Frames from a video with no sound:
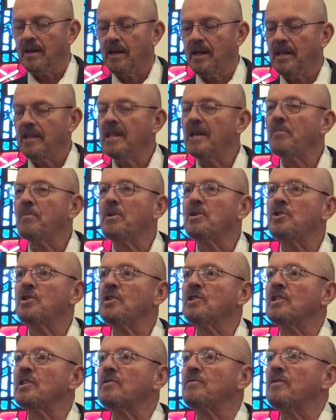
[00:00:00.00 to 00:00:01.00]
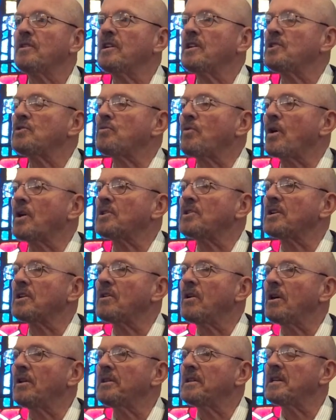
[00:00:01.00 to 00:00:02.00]
And then when Jesus finished
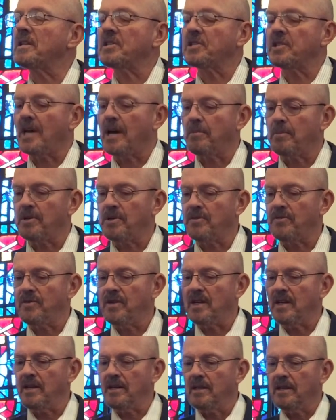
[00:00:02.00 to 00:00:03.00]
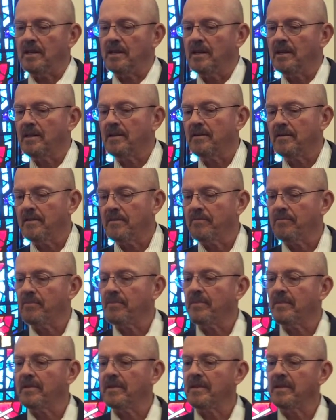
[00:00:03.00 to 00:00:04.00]
washing all the disciples' feet,
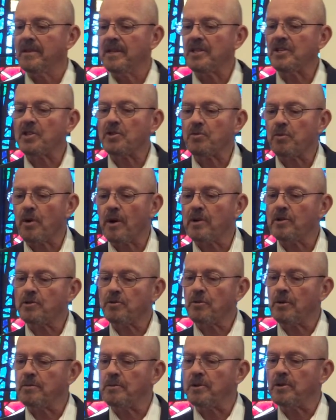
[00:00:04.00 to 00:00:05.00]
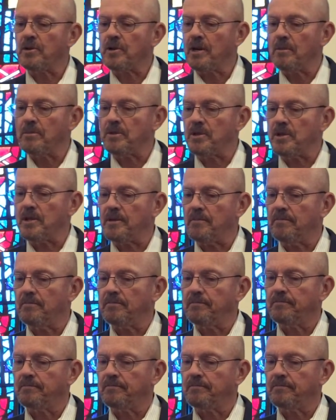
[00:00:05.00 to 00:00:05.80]
this is where our scripture comes in.